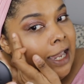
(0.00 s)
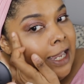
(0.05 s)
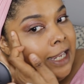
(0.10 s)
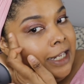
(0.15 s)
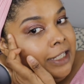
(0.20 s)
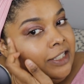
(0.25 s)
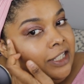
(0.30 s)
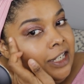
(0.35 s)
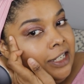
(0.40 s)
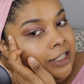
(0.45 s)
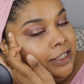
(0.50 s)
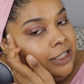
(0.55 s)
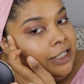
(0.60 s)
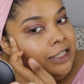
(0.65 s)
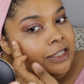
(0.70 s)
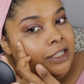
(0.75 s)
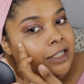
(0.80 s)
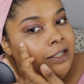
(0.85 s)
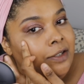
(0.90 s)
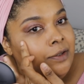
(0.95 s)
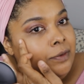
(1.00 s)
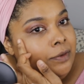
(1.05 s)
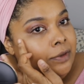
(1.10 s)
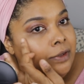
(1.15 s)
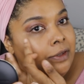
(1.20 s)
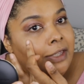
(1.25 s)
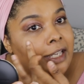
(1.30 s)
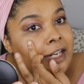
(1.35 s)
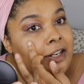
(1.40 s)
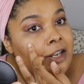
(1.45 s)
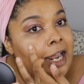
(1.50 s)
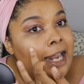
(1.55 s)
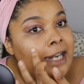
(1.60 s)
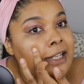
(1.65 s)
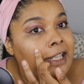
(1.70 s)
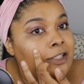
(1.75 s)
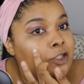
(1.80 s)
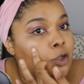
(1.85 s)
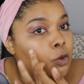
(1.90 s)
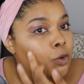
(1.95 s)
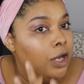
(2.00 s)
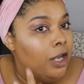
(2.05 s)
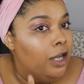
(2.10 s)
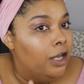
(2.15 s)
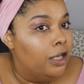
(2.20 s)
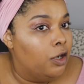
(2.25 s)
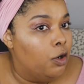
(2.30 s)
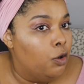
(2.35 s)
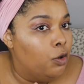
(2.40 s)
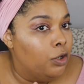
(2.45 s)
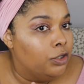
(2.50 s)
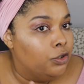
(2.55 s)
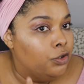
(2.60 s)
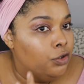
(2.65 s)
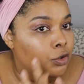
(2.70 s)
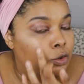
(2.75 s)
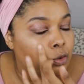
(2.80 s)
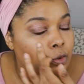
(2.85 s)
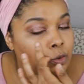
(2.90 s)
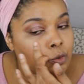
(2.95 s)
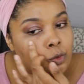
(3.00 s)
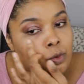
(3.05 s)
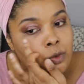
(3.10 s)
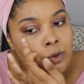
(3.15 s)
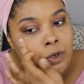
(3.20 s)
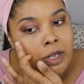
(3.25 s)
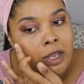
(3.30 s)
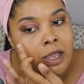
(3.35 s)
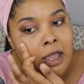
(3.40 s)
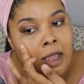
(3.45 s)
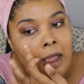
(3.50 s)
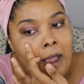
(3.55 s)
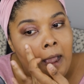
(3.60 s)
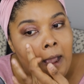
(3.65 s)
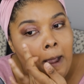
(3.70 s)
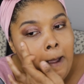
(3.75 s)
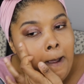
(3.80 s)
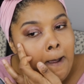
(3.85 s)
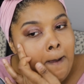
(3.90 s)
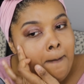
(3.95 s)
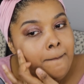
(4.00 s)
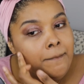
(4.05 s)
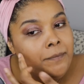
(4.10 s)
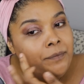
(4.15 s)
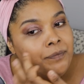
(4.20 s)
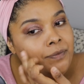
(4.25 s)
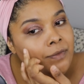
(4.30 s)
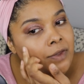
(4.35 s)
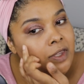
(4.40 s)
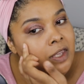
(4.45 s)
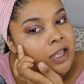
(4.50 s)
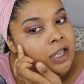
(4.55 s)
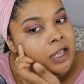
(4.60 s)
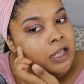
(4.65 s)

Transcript: It doesn't, they're not, they don't hug onto um,